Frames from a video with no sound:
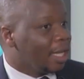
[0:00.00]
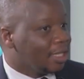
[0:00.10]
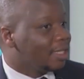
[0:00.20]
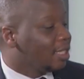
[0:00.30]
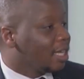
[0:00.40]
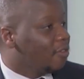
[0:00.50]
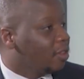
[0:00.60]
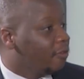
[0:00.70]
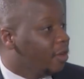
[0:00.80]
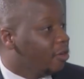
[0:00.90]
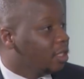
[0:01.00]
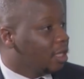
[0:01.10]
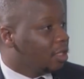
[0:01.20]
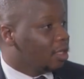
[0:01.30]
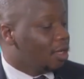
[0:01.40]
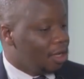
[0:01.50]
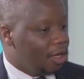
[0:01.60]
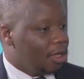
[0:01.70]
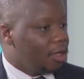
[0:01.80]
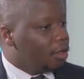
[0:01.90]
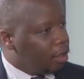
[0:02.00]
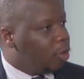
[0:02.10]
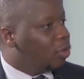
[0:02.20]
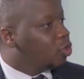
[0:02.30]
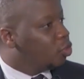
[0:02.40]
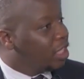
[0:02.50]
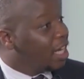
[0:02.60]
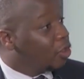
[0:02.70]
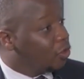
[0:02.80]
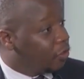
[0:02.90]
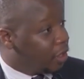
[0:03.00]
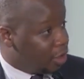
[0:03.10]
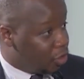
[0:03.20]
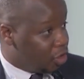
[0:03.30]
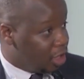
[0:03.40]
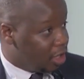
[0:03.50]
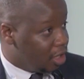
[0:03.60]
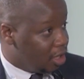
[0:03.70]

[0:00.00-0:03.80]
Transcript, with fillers: else discovered the virus, and he was written out of history.